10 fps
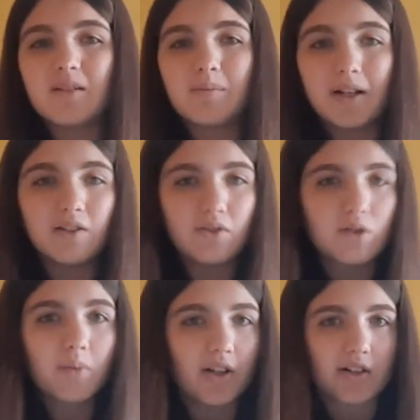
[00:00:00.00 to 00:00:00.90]
By
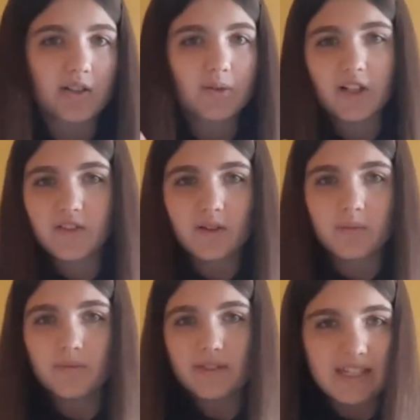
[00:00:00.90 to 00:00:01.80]
2 monarchs, one of
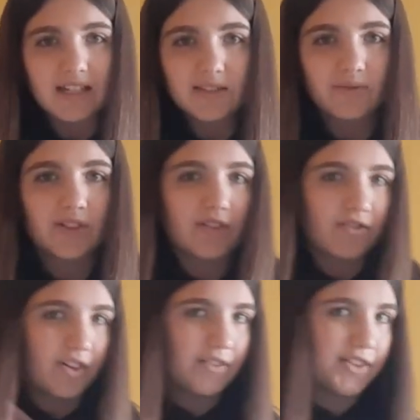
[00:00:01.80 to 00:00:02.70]
them 6, one of
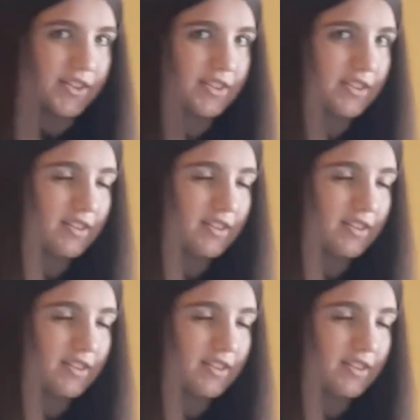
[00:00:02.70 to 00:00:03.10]
them 5 years.